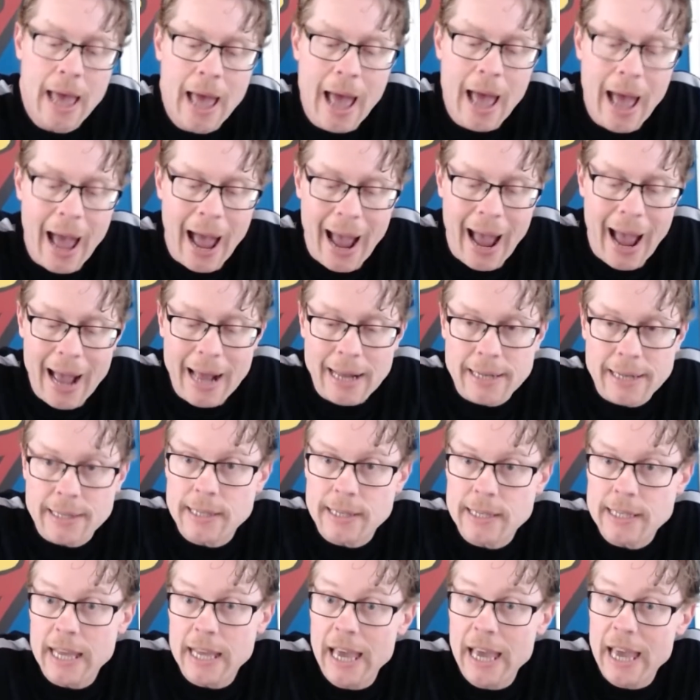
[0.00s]
and
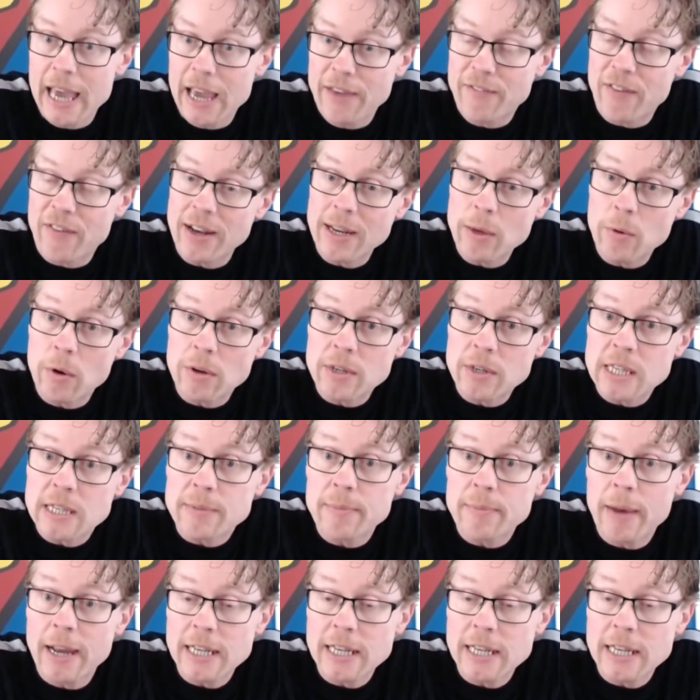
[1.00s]
if anyone has made a